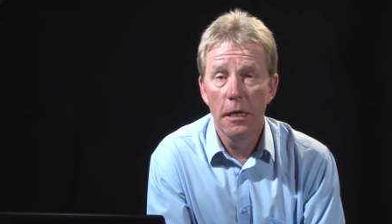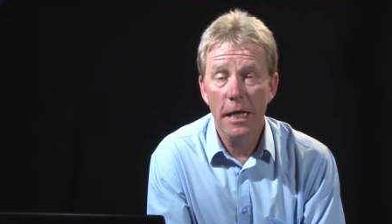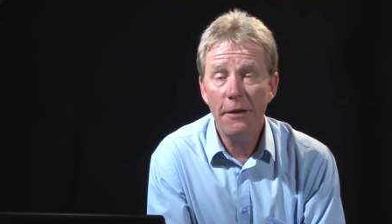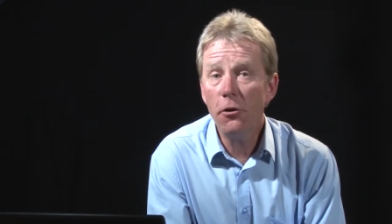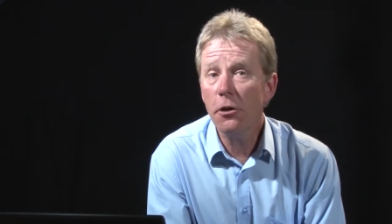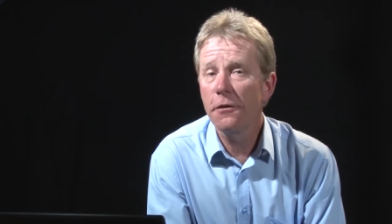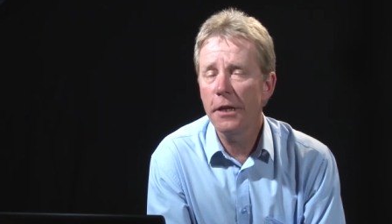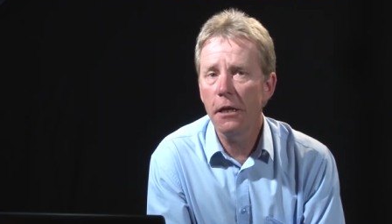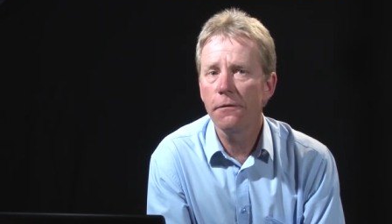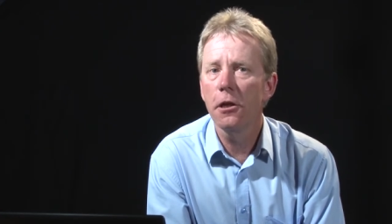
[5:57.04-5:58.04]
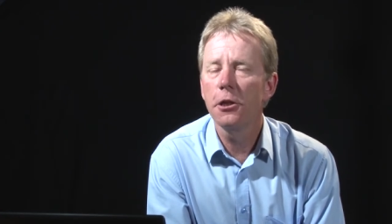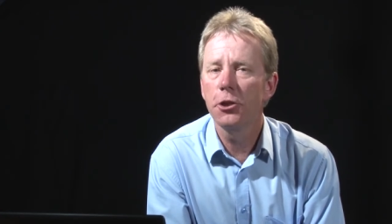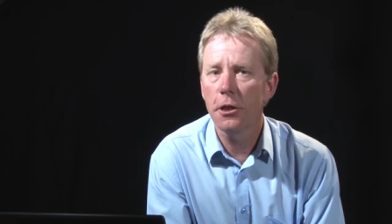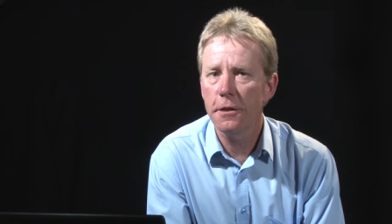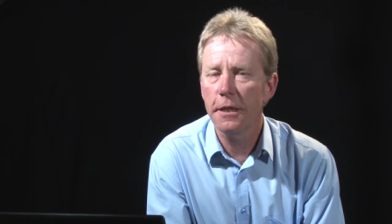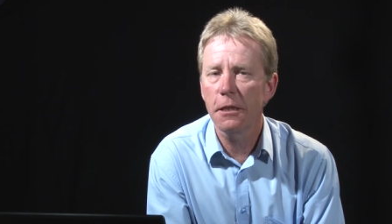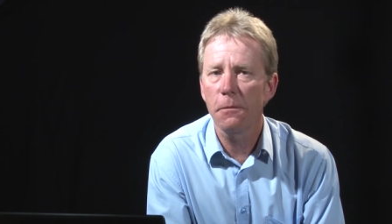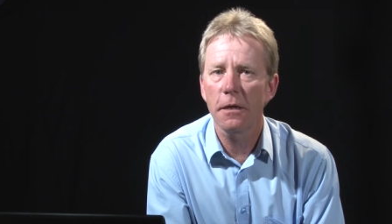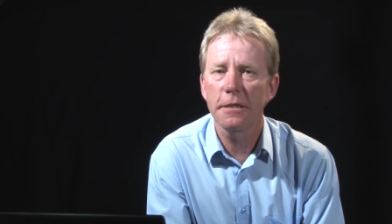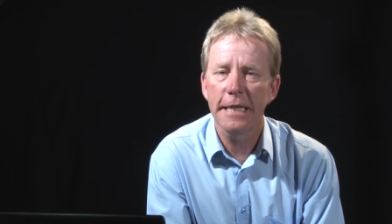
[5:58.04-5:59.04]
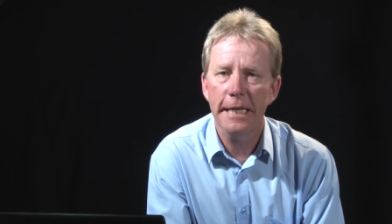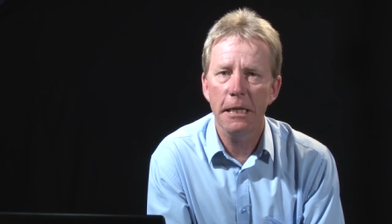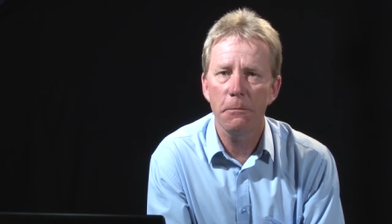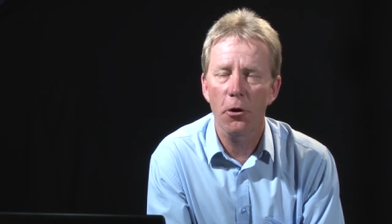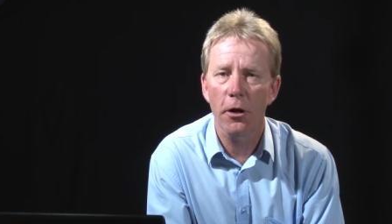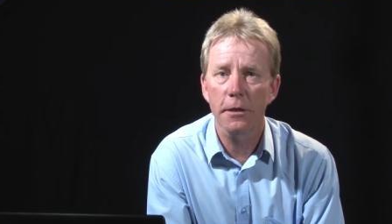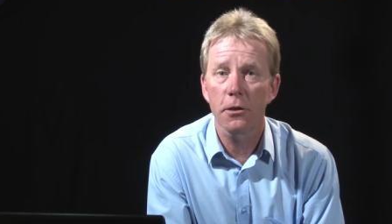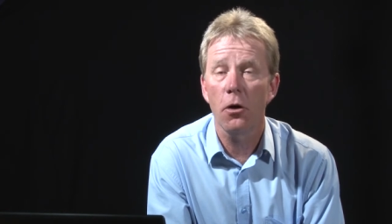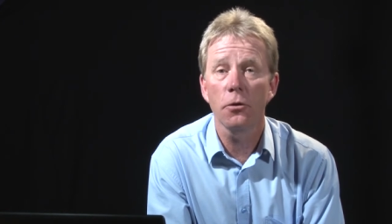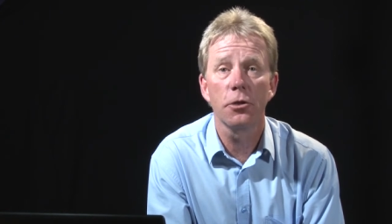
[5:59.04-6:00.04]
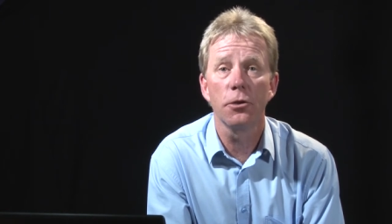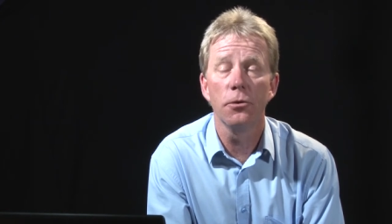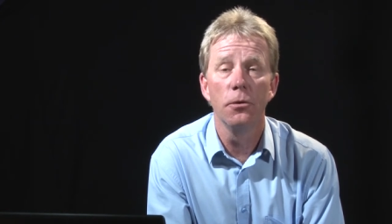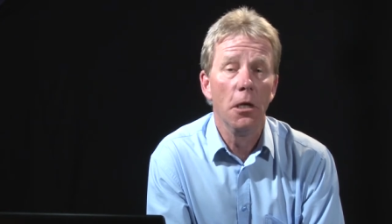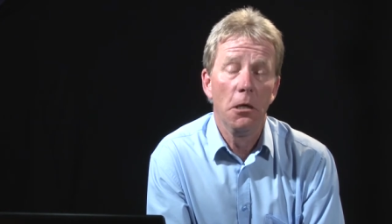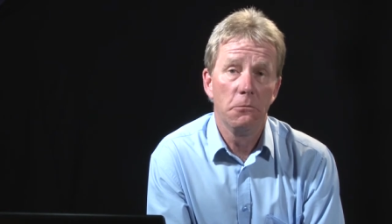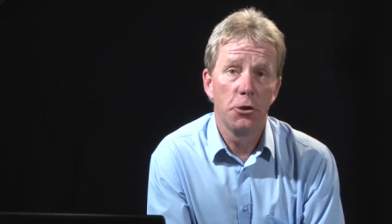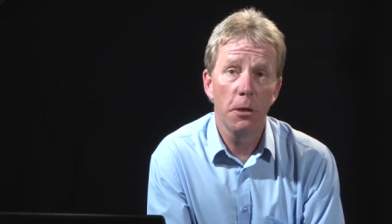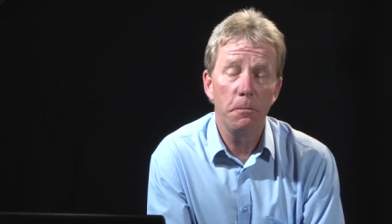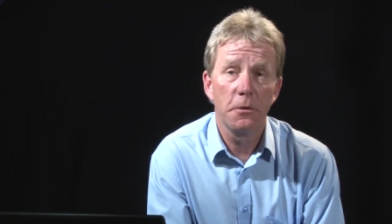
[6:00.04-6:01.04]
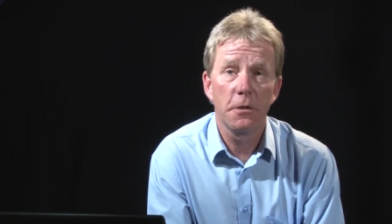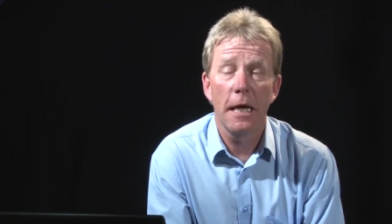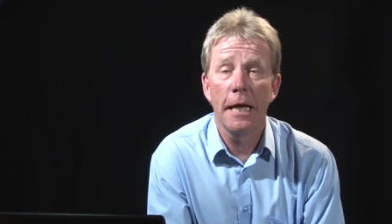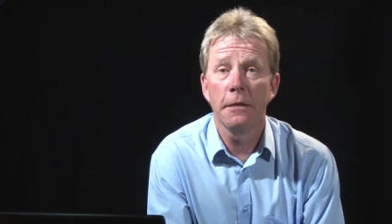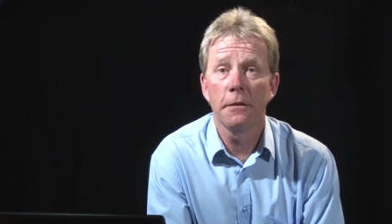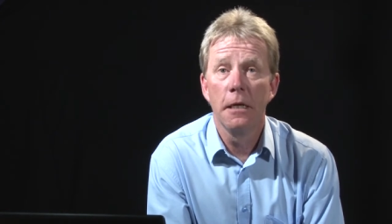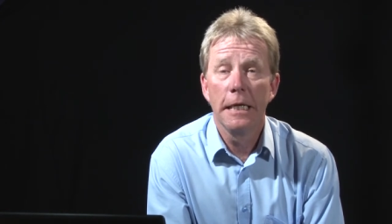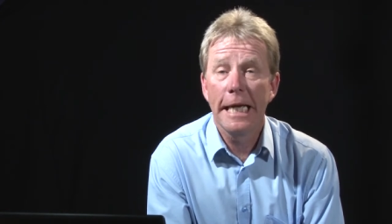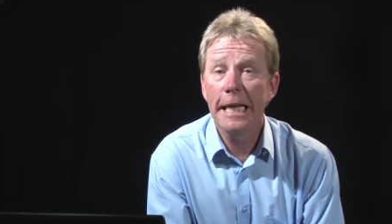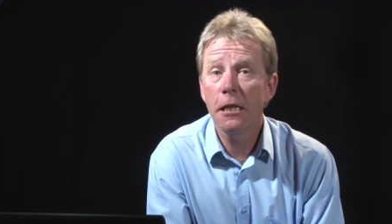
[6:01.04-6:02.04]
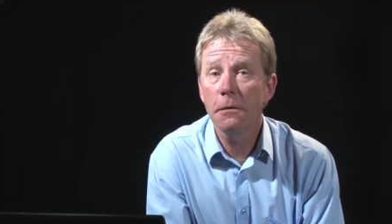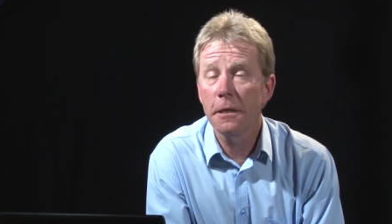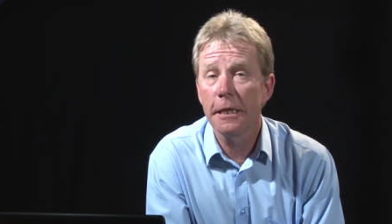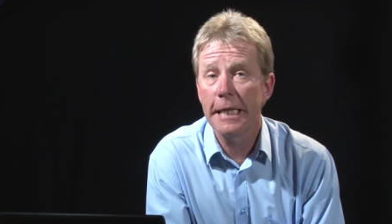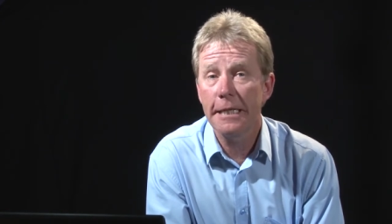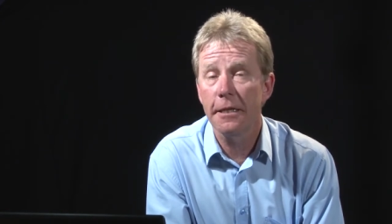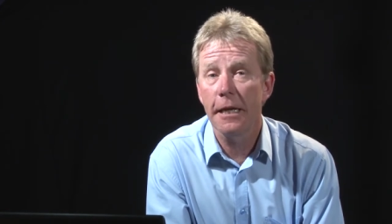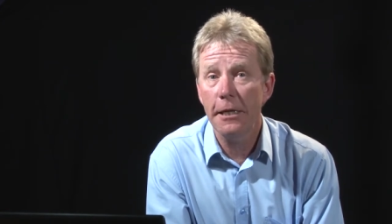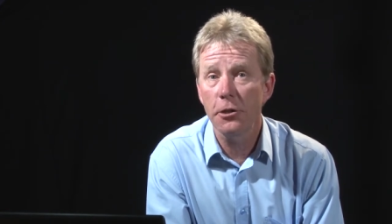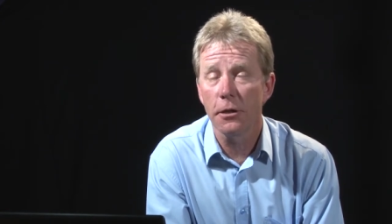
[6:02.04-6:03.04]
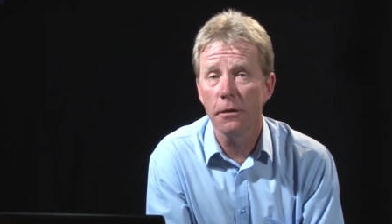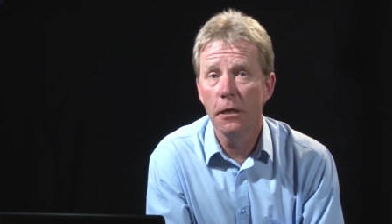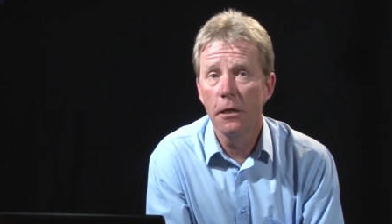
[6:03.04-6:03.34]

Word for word: They've got to think of the logistics about sending products onto ships and getting them to the destination